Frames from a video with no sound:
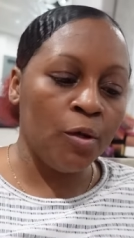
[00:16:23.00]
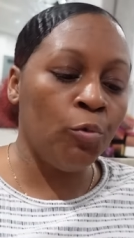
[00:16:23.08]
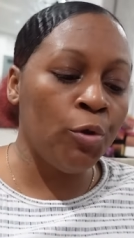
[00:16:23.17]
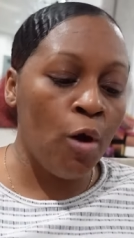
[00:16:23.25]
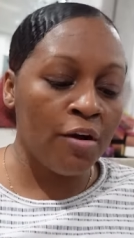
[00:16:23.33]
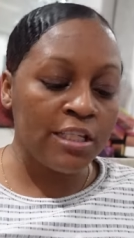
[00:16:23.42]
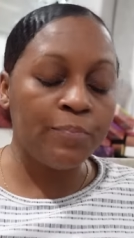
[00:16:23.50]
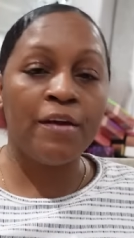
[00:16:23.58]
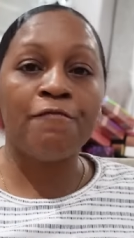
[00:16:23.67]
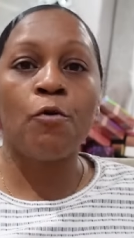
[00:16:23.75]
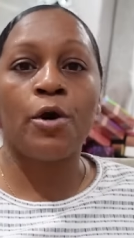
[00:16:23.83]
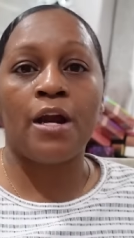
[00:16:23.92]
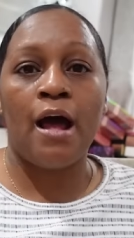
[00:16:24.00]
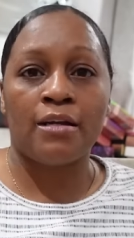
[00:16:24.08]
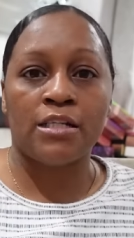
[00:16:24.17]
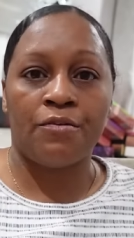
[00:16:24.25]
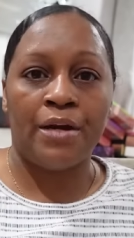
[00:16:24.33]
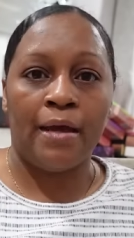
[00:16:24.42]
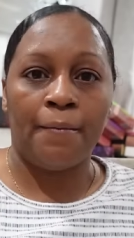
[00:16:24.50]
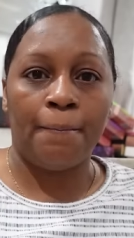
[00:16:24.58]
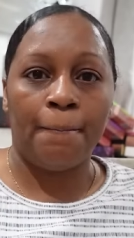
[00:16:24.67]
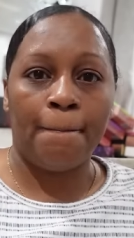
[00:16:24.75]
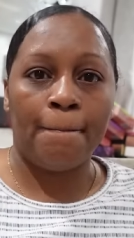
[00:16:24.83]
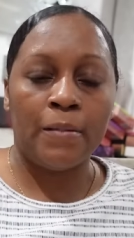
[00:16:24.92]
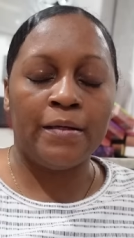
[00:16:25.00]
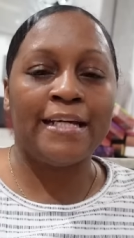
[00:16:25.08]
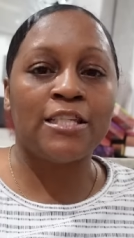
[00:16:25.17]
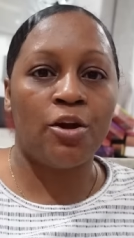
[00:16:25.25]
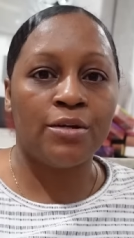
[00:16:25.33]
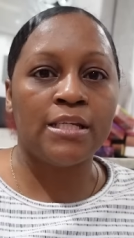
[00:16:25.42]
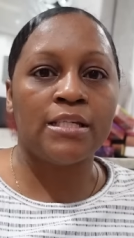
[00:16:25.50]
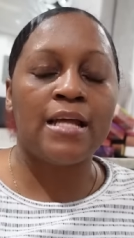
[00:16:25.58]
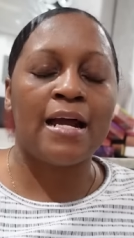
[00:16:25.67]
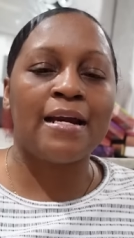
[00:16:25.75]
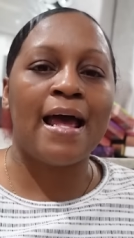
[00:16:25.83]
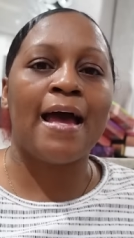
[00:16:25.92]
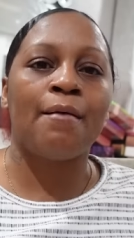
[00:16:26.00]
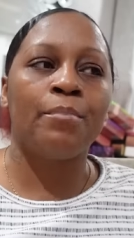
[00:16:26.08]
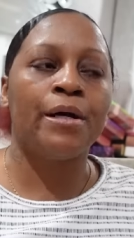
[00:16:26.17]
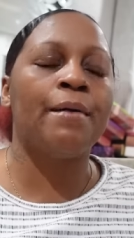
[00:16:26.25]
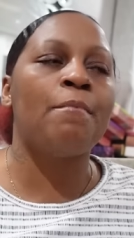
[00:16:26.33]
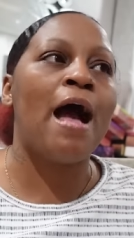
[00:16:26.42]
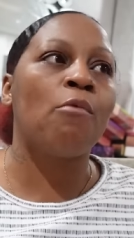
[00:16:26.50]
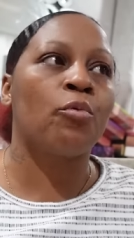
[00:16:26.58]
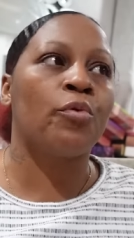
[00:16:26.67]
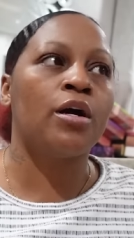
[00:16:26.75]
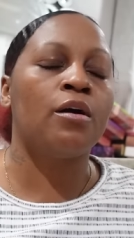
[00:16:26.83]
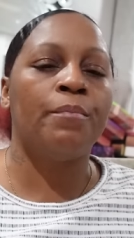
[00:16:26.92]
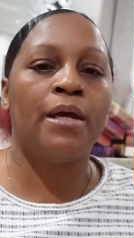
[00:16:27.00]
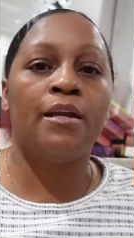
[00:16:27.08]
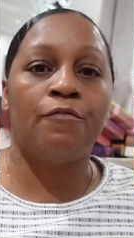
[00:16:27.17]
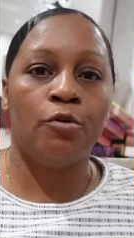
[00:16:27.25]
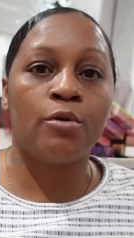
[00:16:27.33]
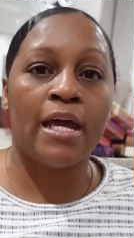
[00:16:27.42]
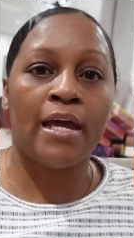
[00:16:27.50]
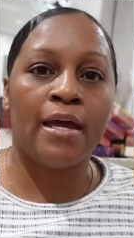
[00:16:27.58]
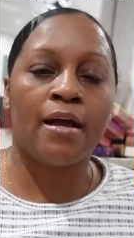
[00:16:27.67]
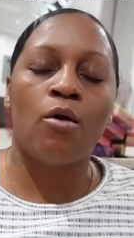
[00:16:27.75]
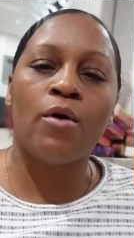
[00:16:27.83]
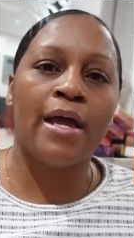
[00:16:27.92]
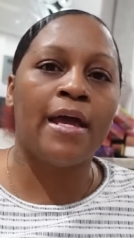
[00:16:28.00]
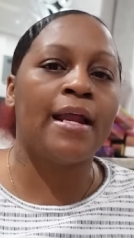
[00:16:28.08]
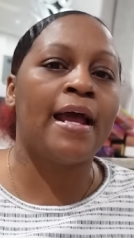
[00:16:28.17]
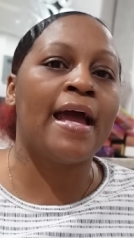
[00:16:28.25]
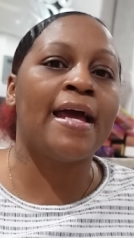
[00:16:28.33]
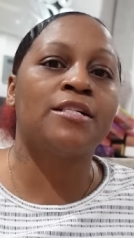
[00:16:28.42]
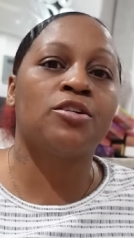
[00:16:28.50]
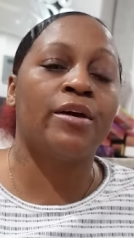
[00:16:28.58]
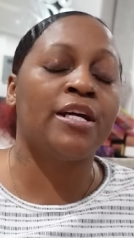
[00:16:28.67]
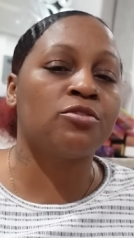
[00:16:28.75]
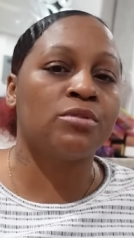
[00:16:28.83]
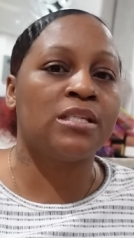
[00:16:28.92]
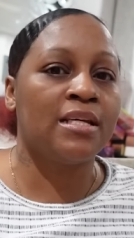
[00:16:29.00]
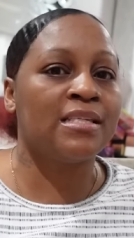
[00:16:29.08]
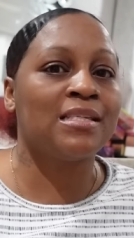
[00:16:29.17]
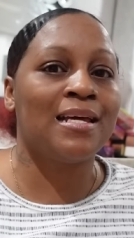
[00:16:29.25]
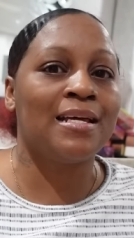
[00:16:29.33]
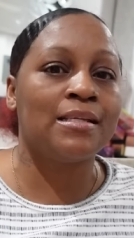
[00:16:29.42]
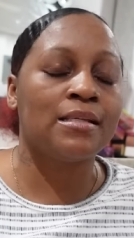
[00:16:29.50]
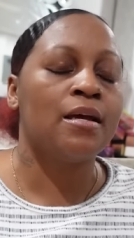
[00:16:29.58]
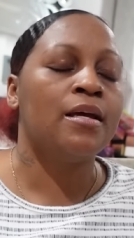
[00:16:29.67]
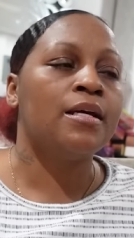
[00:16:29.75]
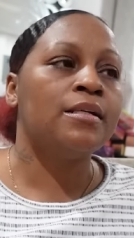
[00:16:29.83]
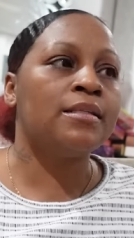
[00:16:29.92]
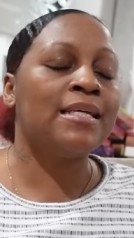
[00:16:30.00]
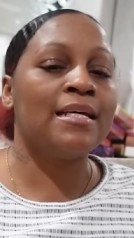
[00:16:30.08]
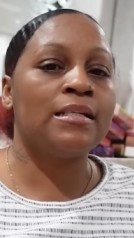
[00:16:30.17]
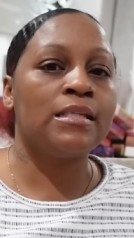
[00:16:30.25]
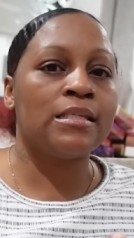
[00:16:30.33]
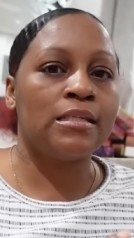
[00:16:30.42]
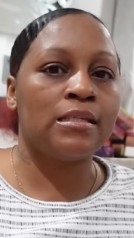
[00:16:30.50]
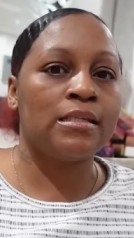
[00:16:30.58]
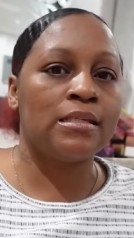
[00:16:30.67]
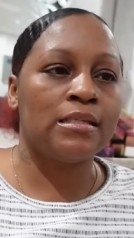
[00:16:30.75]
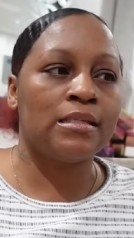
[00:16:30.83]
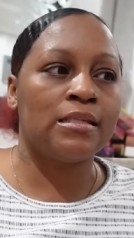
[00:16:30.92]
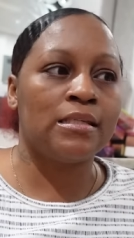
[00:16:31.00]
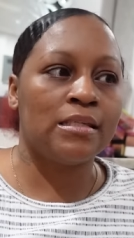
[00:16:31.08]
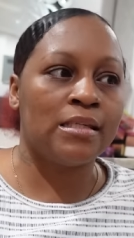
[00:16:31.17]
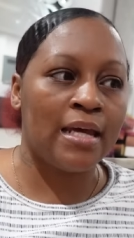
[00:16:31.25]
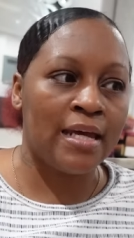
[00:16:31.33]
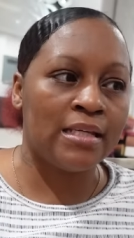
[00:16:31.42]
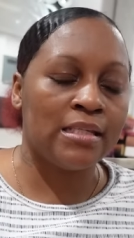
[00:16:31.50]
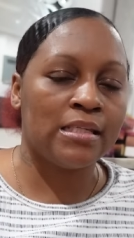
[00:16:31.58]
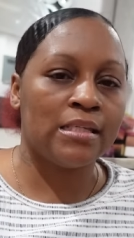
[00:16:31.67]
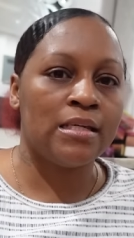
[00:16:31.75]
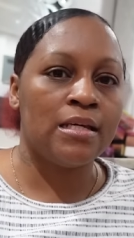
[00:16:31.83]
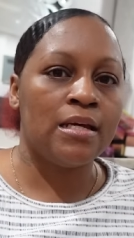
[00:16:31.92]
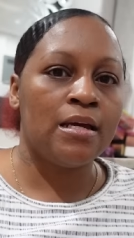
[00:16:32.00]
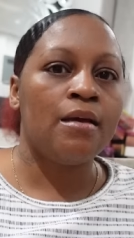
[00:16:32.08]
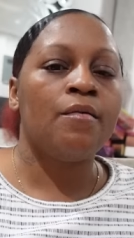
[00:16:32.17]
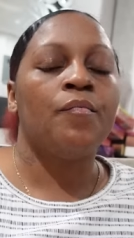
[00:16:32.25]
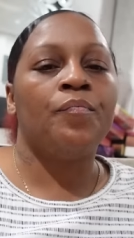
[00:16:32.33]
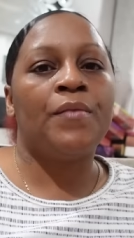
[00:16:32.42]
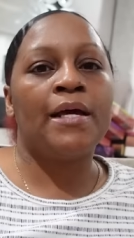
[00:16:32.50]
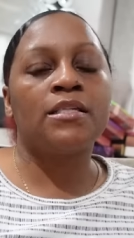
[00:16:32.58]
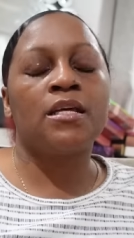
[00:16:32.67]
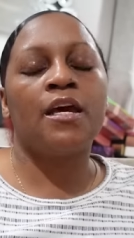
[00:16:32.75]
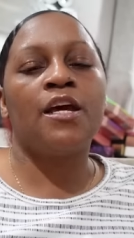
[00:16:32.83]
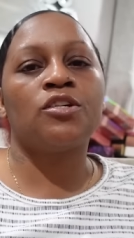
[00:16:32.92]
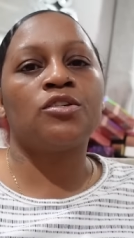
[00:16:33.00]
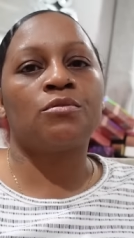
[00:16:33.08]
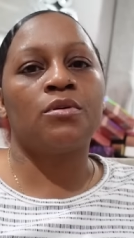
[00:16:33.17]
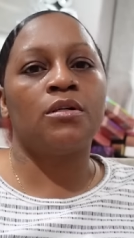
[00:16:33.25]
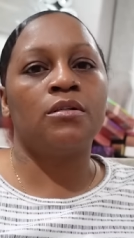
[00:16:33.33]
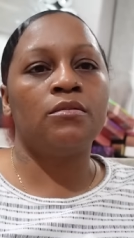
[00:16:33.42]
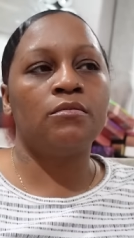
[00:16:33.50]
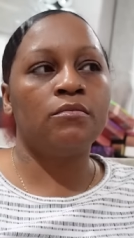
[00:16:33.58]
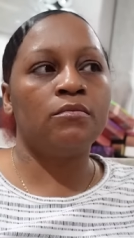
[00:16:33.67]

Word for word: we want to spend $40 on it. That's $36.99. But I would recommend if you can, go ahead and add your extra 10 cents. 10 cents. That's an extra